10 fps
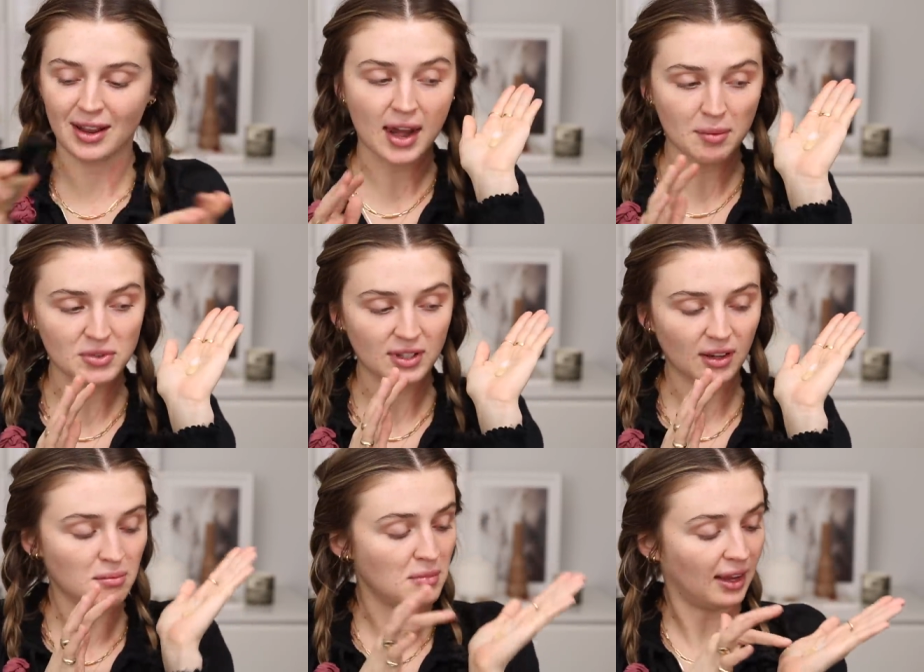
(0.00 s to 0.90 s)
And I'm just
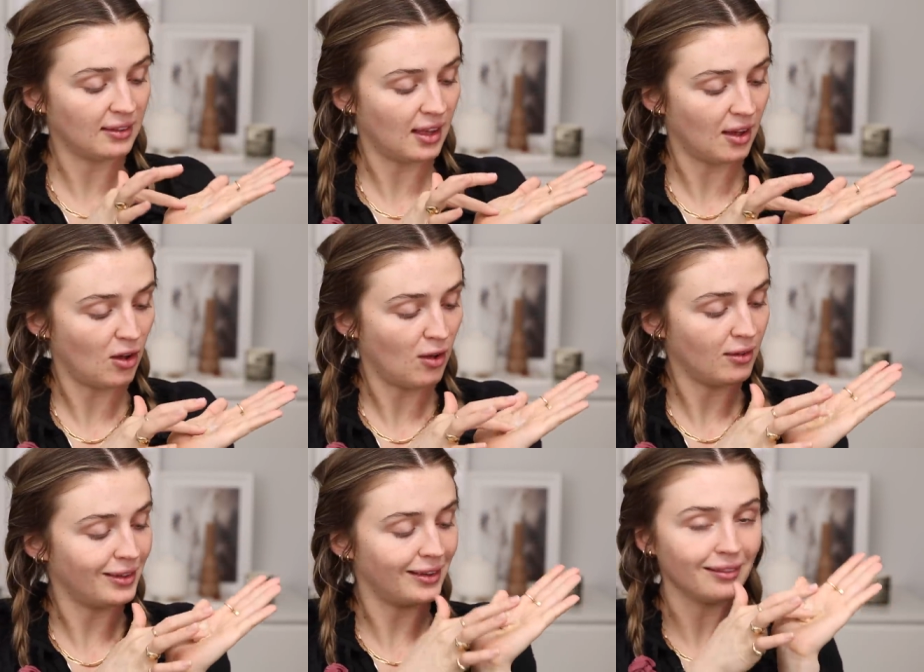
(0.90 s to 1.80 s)
gonna mix that
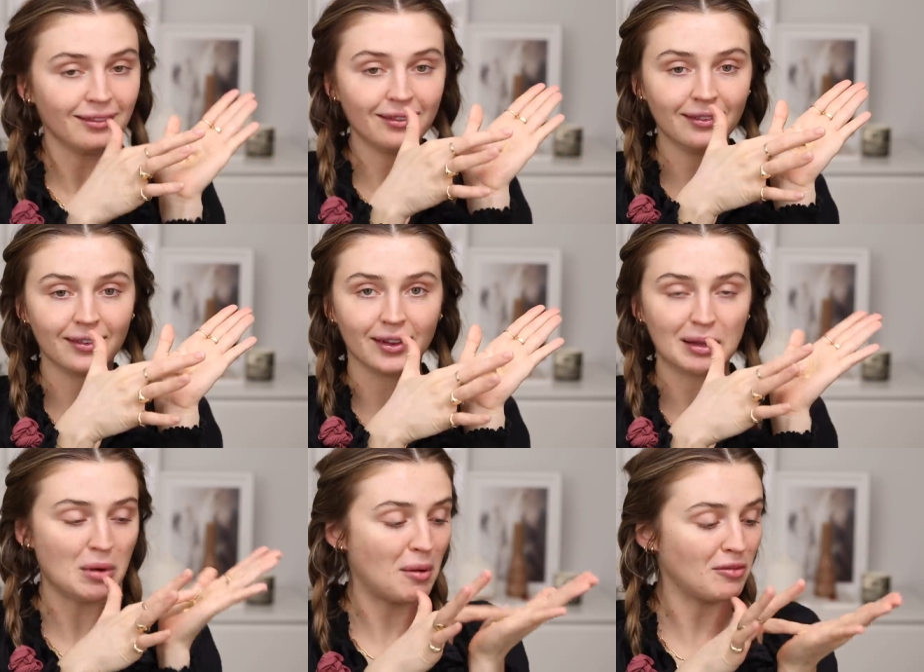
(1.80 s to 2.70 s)
all in, in
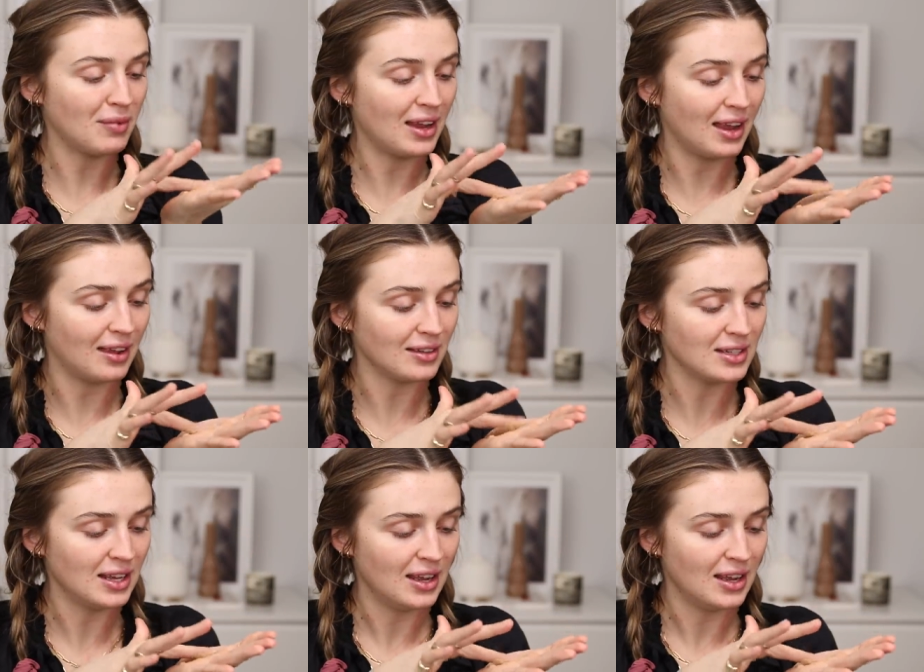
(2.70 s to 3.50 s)
the palm of my hand,